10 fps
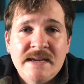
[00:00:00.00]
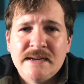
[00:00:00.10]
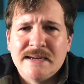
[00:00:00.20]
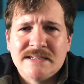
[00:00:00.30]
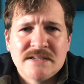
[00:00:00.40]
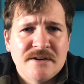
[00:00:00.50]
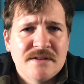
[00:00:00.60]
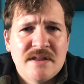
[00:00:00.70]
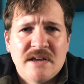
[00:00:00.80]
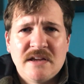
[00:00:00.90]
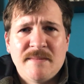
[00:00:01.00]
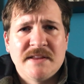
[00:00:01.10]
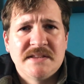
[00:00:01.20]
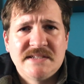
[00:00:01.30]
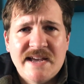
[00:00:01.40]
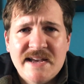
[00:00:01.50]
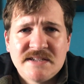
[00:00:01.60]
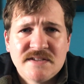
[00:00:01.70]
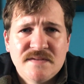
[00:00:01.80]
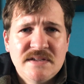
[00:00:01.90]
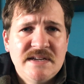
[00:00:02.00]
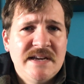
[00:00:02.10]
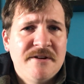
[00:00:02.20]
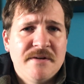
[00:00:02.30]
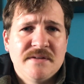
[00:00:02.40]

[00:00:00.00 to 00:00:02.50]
and I start thinking about the tasks of the day or I